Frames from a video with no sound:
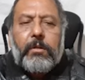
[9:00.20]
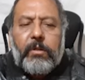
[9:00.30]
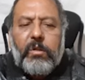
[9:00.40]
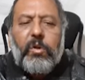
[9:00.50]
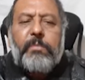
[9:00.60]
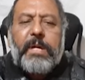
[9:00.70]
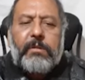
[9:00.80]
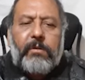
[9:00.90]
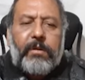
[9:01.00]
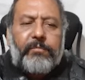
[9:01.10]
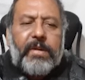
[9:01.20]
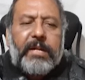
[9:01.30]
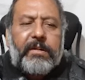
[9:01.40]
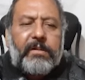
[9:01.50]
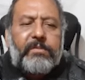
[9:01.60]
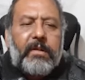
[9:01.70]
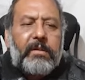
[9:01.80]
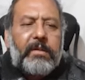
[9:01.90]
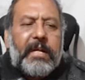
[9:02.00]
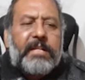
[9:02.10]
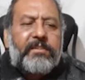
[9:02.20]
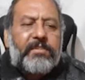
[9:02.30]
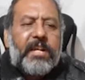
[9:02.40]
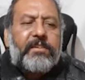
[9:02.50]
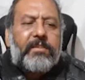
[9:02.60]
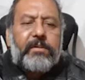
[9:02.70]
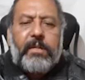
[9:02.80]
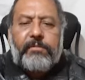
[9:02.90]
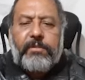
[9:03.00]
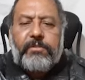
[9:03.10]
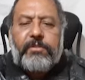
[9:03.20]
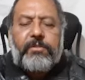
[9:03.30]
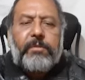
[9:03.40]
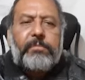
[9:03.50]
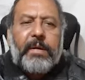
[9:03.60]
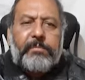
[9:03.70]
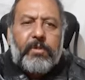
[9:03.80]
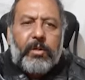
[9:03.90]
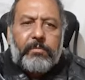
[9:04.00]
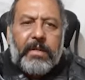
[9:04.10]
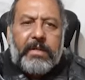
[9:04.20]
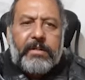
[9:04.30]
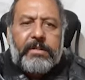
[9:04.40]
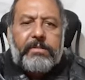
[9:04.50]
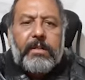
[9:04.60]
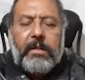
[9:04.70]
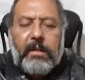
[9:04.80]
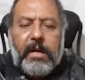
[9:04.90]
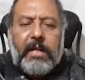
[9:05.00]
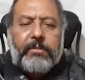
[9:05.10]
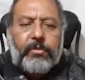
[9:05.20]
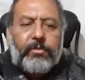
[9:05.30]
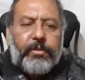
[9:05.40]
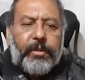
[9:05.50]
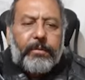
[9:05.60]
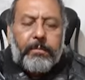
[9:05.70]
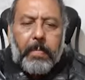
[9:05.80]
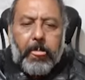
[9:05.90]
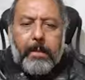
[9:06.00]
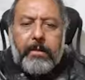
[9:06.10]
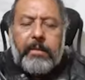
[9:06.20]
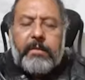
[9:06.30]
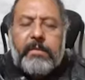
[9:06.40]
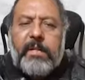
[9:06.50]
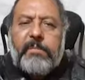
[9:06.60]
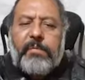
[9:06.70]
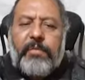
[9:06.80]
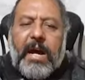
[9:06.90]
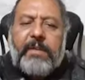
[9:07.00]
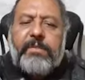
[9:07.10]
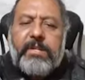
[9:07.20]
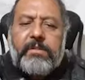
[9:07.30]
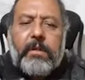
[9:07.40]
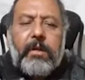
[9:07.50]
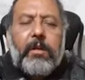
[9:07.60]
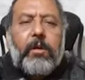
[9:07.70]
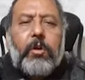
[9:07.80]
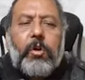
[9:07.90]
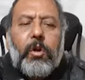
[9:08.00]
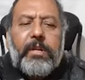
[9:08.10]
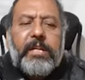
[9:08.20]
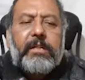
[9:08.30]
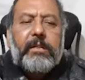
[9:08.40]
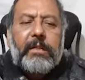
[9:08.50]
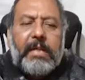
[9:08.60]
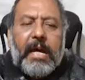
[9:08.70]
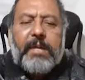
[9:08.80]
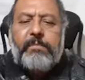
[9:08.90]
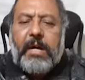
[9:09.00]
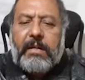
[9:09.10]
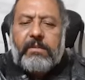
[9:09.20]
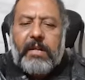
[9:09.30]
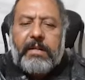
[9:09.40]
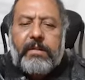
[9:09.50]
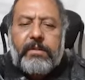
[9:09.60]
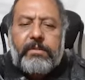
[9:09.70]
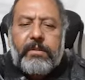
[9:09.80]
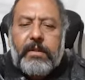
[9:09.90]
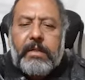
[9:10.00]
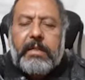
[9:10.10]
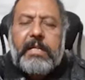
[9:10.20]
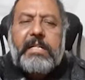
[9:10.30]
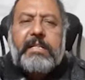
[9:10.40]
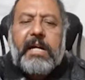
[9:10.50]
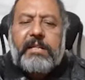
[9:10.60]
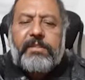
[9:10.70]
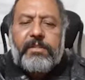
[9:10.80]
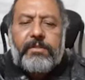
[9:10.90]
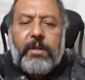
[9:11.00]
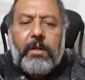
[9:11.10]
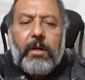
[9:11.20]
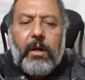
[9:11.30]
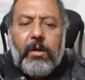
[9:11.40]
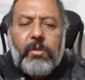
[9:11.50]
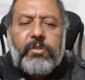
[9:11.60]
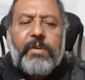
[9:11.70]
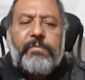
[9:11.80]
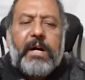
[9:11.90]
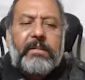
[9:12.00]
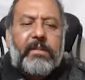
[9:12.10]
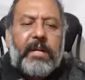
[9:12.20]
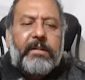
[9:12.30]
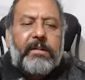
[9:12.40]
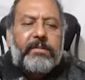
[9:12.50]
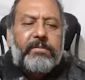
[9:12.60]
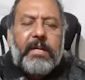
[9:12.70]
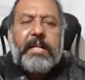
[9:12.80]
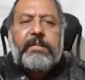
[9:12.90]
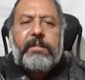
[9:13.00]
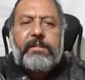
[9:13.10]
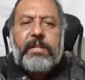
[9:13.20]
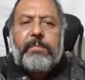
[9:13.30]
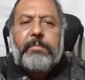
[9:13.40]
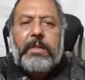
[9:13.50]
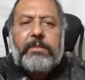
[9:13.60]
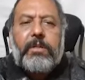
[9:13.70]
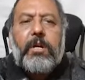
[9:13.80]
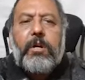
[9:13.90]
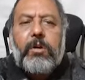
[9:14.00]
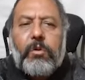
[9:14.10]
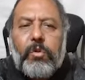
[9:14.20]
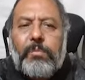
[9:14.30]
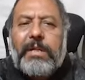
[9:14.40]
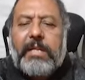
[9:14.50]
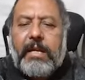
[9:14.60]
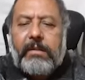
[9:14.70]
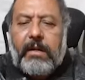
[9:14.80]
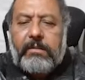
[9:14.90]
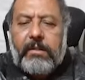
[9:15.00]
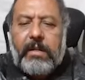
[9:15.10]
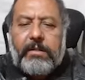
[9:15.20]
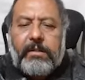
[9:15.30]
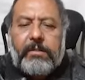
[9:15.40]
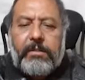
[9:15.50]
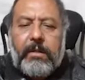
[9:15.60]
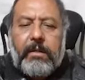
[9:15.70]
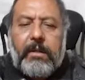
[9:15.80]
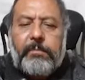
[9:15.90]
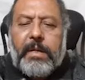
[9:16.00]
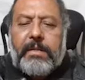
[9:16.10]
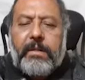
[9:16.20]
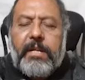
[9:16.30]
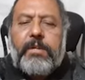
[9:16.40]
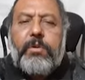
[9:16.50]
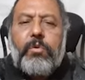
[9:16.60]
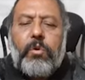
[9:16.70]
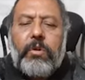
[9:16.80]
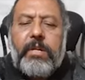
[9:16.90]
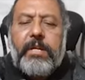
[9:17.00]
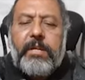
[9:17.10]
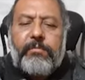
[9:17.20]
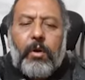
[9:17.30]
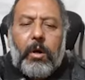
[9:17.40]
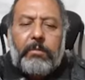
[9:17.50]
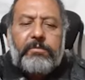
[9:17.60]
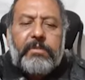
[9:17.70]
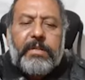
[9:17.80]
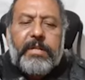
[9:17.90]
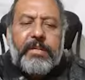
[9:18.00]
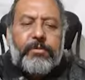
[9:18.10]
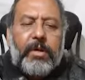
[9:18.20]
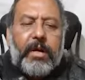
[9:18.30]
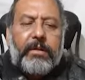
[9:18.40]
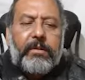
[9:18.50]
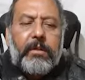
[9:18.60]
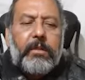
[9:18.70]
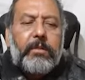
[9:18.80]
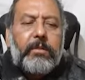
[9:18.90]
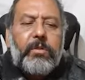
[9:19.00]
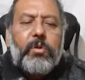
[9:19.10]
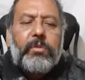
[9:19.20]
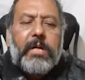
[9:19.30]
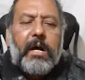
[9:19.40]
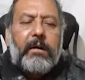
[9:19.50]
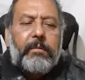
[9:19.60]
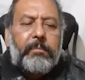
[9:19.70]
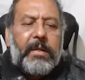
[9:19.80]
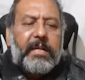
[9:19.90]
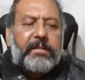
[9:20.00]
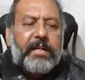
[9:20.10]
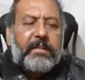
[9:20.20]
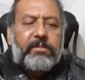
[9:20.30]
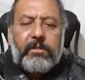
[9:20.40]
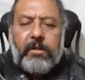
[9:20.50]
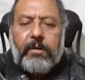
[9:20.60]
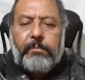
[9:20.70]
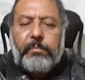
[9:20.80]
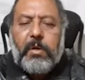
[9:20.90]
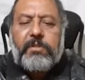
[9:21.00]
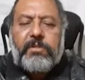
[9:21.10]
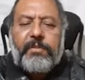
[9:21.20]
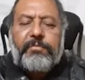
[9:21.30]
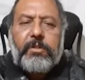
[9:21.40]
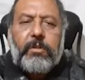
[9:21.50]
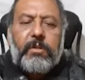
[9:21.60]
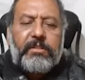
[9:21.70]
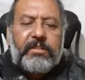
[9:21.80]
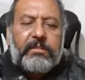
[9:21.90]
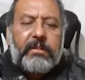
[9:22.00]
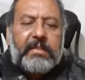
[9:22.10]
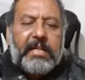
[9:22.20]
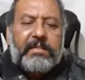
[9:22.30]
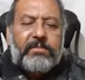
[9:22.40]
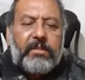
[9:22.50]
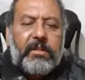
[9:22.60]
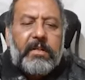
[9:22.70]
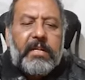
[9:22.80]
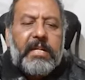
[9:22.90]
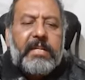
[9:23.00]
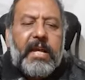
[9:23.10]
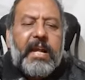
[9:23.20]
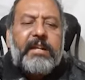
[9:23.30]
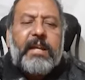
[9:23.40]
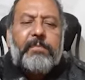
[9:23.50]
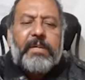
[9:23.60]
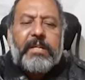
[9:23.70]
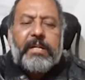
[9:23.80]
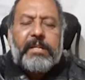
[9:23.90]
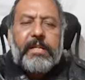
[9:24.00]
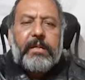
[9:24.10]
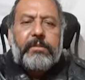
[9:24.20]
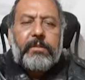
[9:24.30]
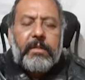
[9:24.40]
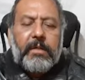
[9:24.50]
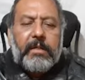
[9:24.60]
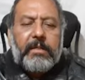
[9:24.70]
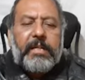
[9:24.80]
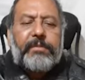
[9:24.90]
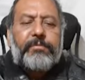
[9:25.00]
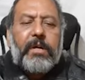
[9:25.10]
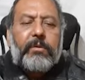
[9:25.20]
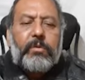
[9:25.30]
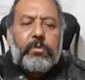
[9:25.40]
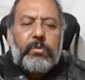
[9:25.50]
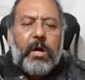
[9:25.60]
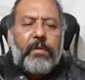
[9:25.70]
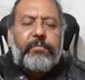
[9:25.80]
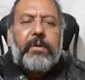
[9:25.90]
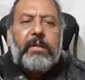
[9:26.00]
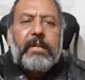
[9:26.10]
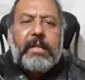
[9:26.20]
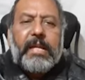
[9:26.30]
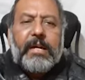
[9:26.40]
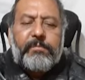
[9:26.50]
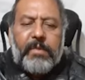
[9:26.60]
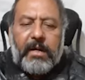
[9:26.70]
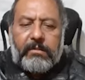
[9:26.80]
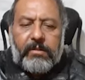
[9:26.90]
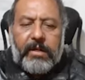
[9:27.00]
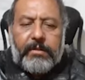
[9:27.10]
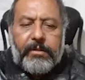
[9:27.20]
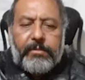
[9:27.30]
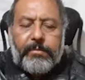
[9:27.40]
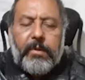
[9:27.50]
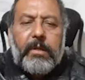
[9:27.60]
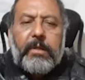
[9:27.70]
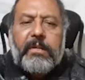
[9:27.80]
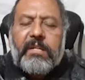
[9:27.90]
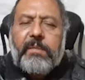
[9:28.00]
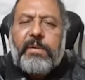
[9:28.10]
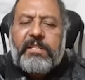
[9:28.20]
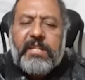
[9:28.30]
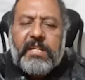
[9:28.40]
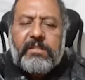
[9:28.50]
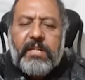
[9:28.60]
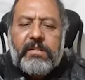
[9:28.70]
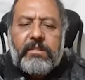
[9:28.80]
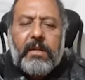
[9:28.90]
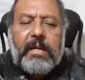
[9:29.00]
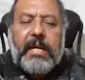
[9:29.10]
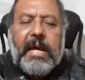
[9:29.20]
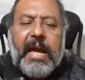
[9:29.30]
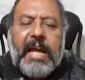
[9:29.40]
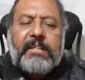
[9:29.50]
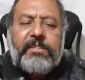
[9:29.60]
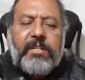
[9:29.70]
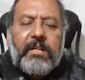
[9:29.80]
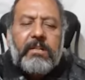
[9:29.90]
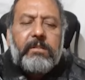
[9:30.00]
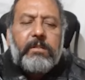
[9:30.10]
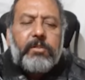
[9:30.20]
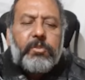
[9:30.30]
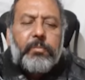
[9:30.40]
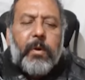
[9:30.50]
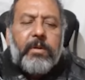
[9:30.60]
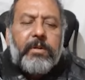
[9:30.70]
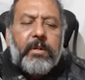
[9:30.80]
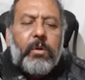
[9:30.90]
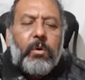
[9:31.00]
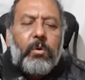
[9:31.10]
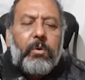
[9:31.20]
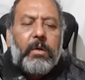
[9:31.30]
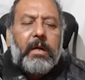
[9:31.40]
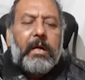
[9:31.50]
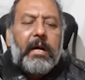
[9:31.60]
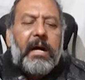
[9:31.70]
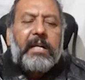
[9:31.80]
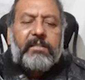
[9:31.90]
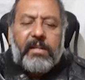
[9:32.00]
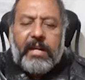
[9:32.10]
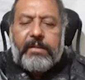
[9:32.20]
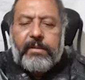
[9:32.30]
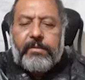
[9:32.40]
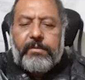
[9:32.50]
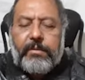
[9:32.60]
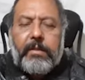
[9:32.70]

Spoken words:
glomerulonephritis and central nervous system abnormalities also seen. Number five is chronic Lyme arthritis. It causes erosive arthritis and resembles rheumatoid arthritis, but it only involves the knee joint. Do the blood test. Positive serological test in endemic areas gives the clue of Lyme arthritis. Number six is axial spondyloarthritis,